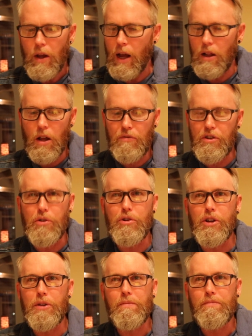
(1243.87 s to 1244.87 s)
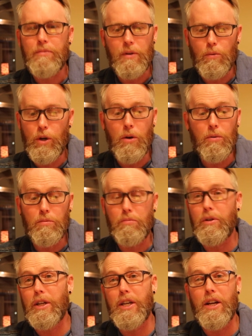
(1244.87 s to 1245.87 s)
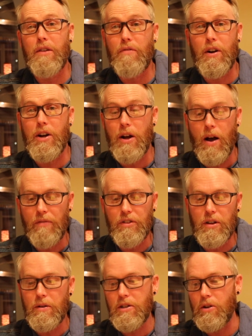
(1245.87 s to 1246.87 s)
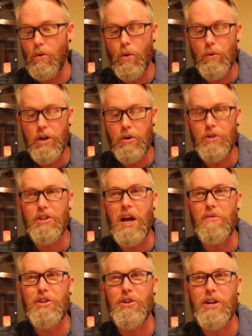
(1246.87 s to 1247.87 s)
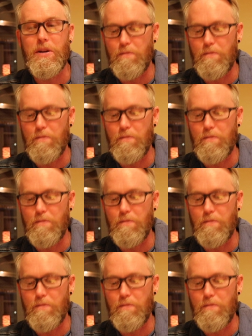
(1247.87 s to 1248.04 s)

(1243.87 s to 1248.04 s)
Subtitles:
I love sushi. We don't get it very often, so when we do, it's kind of a treat.